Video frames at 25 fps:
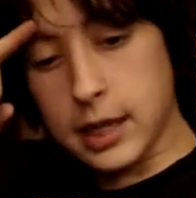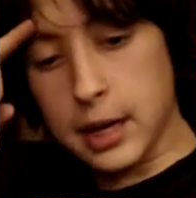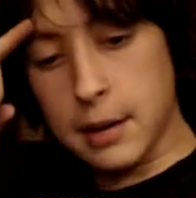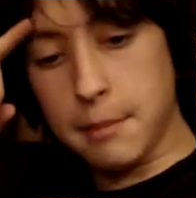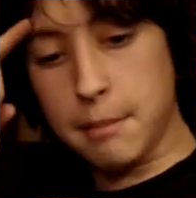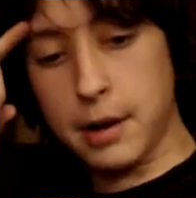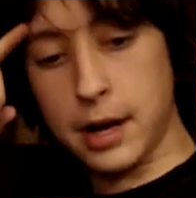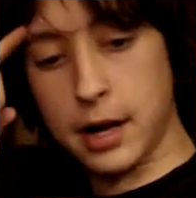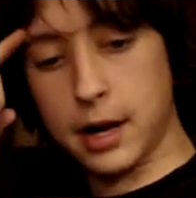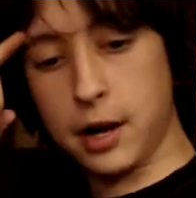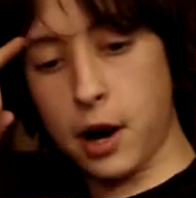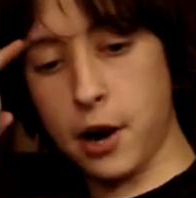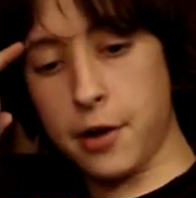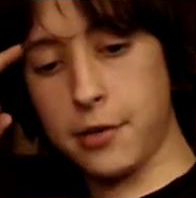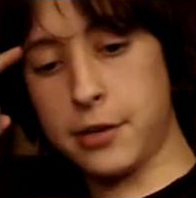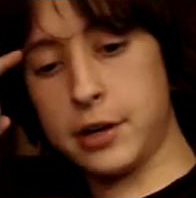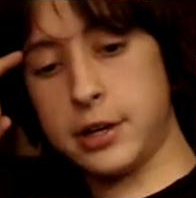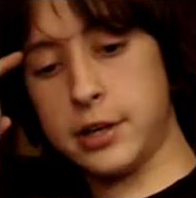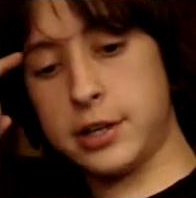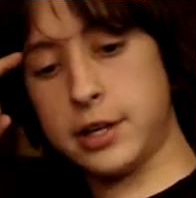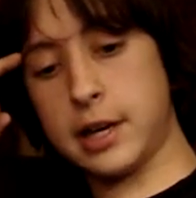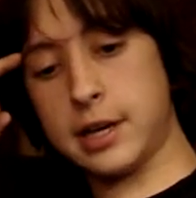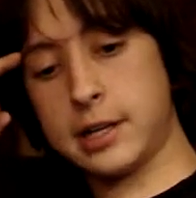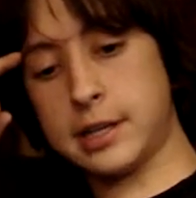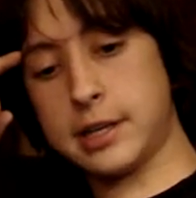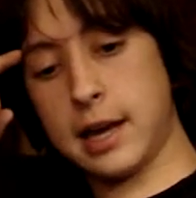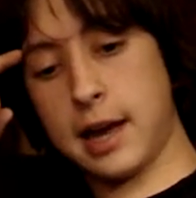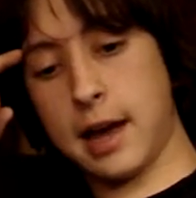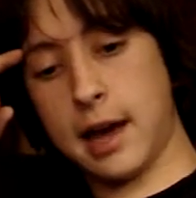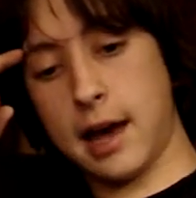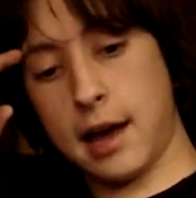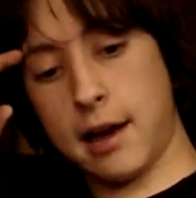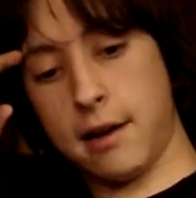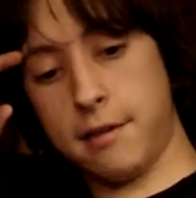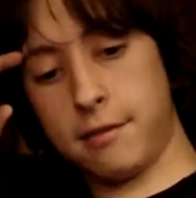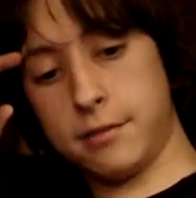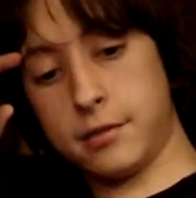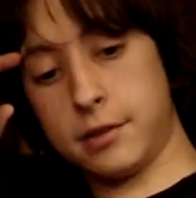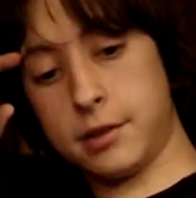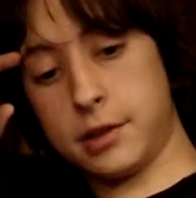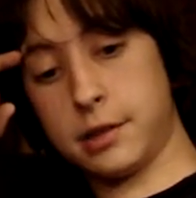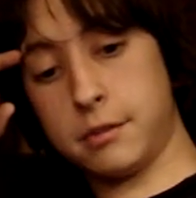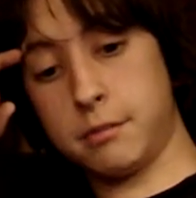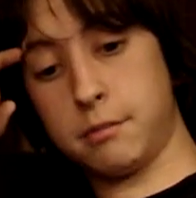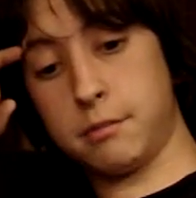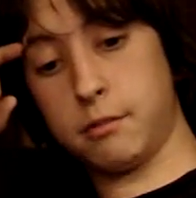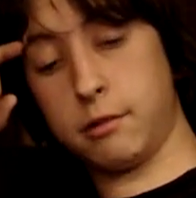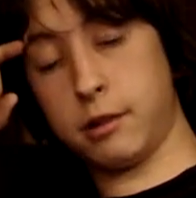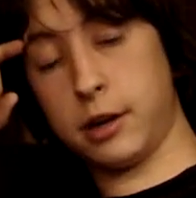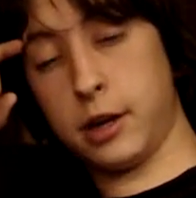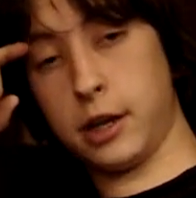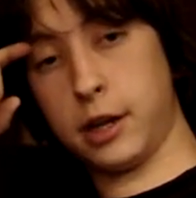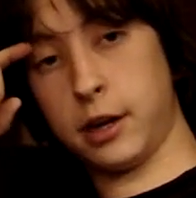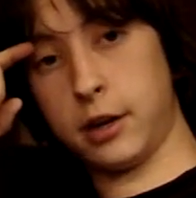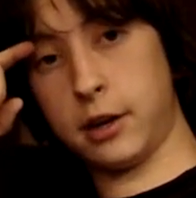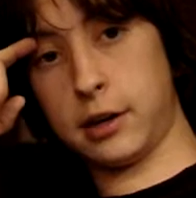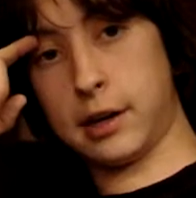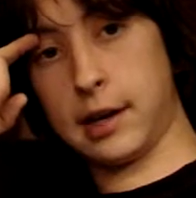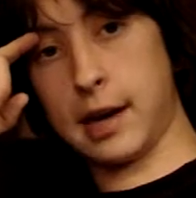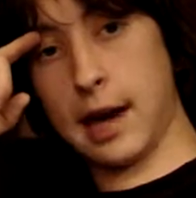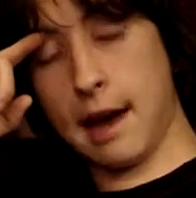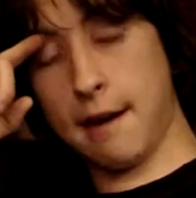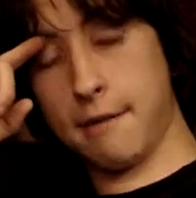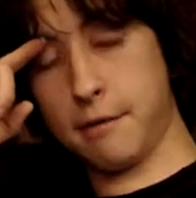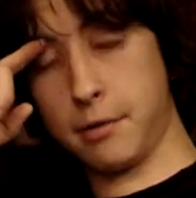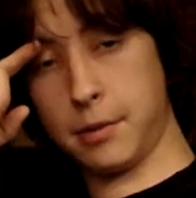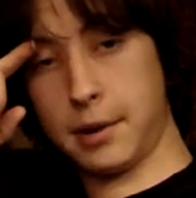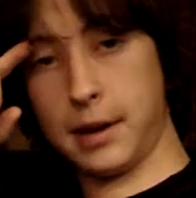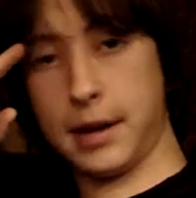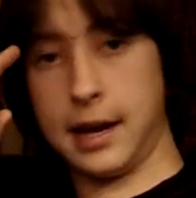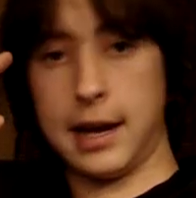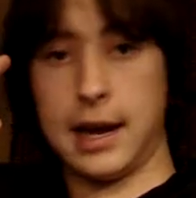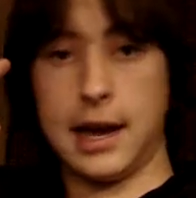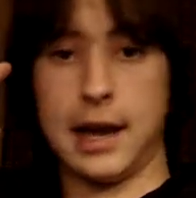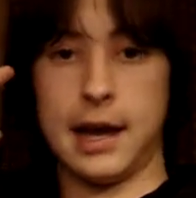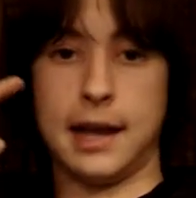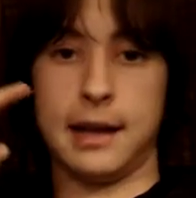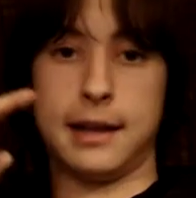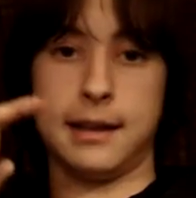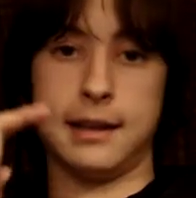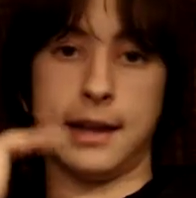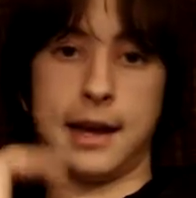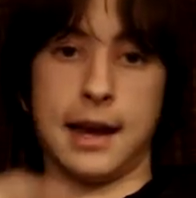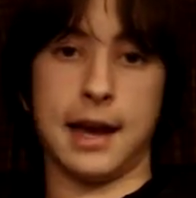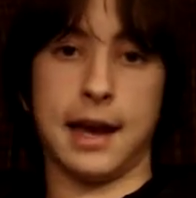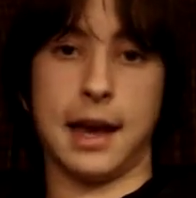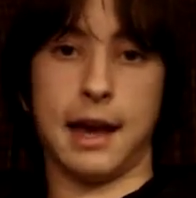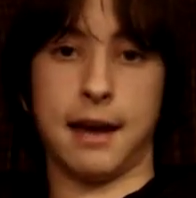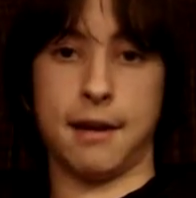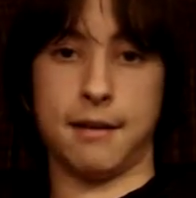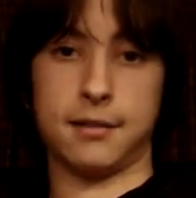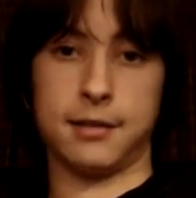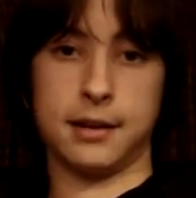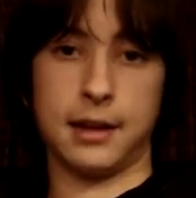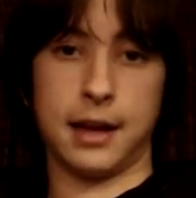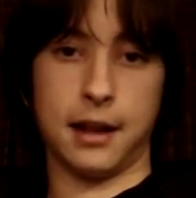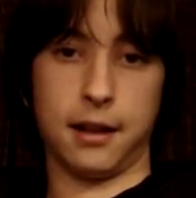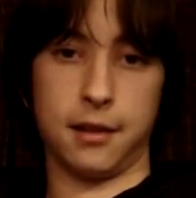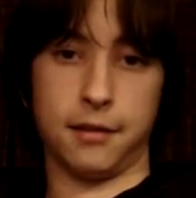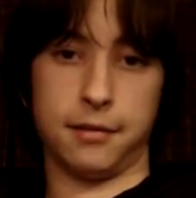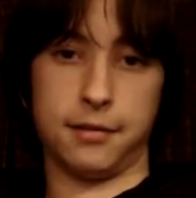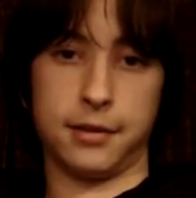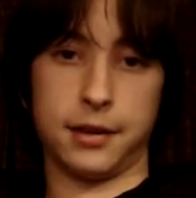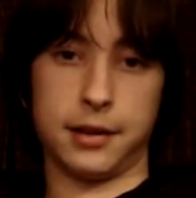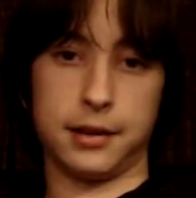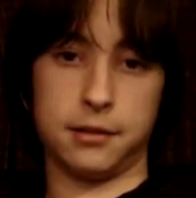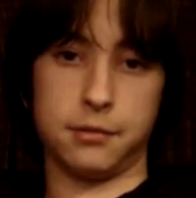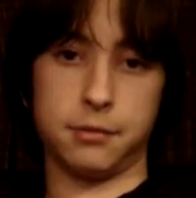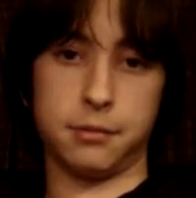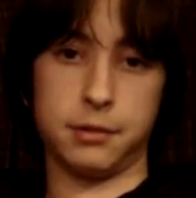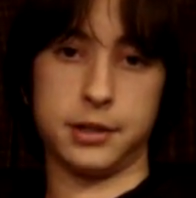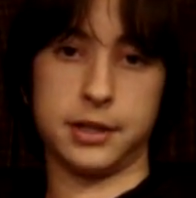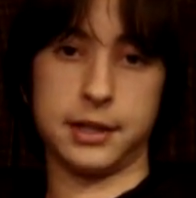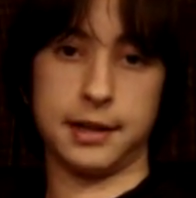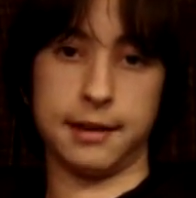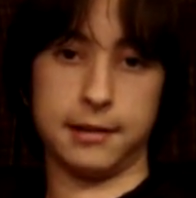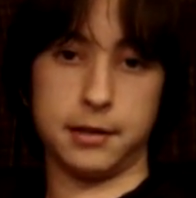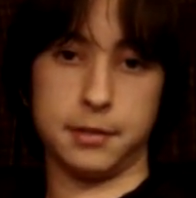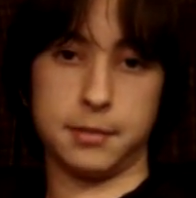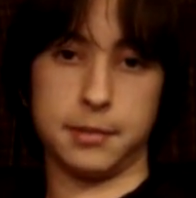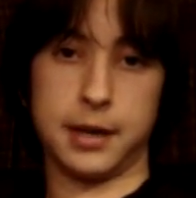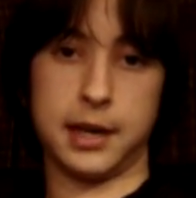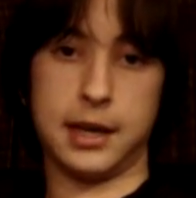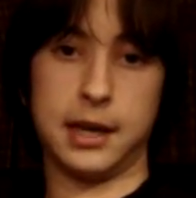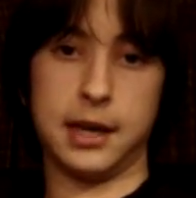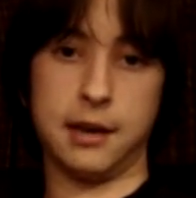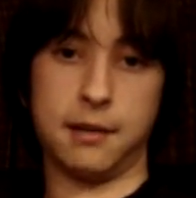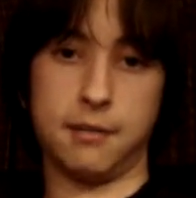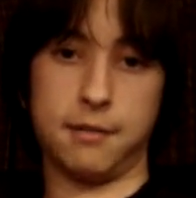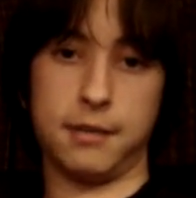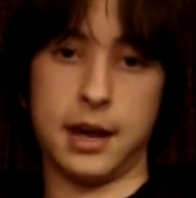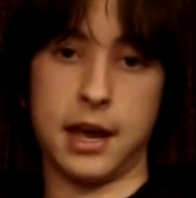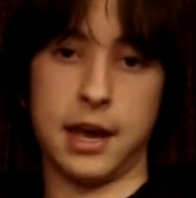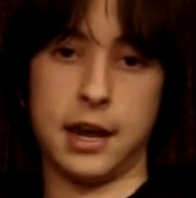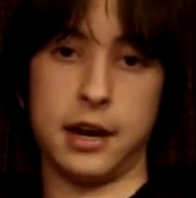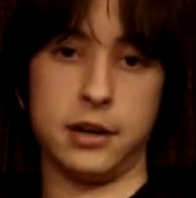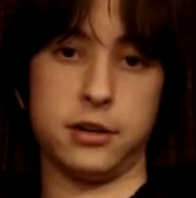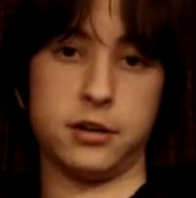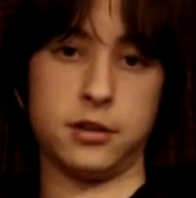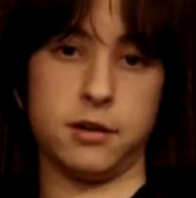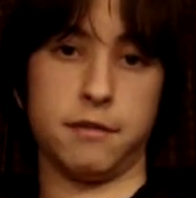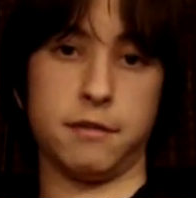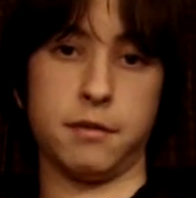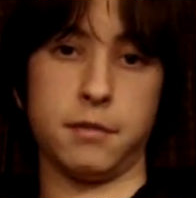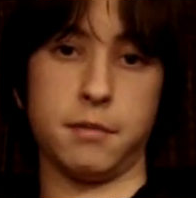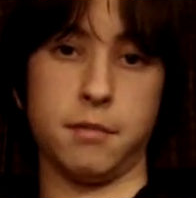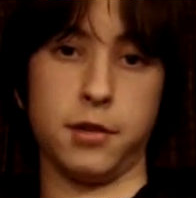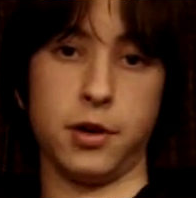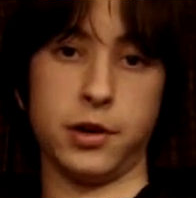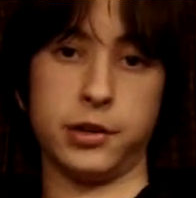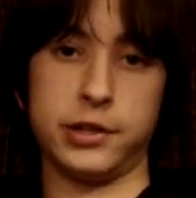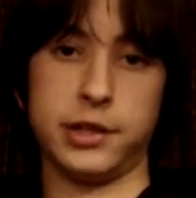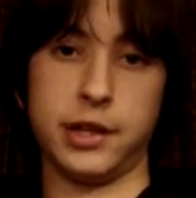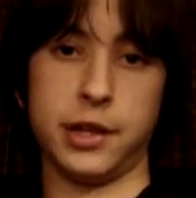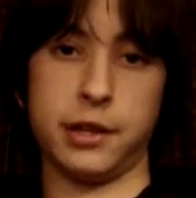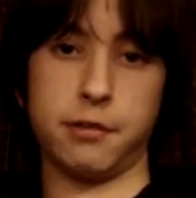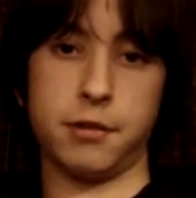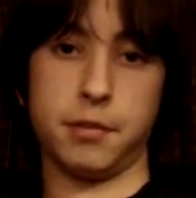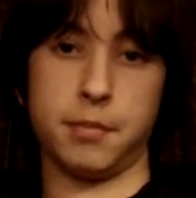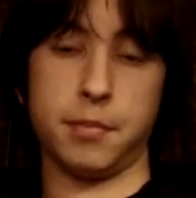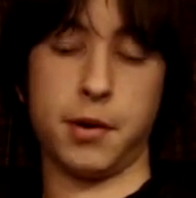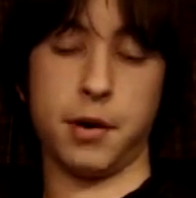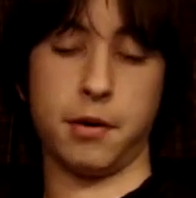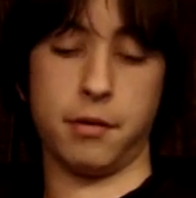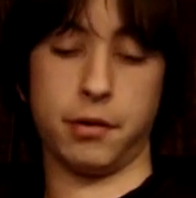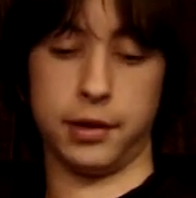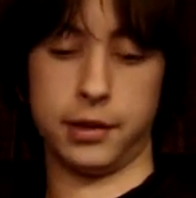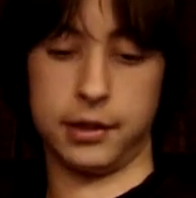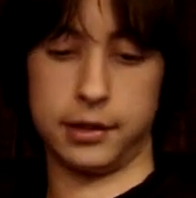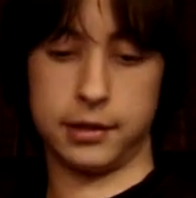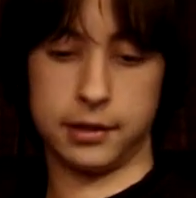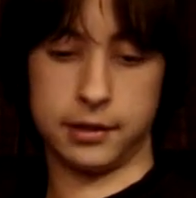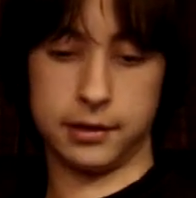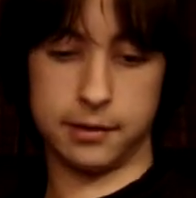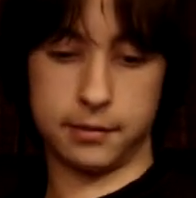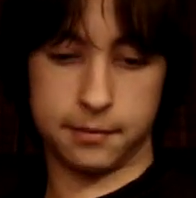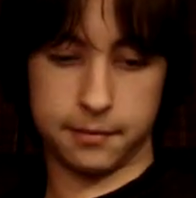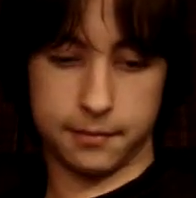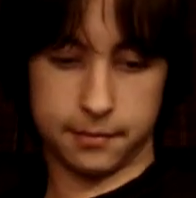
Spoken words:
But Carthage does have some really good cavalry, and they have elephants, which gives them a key advantage over most other opponents.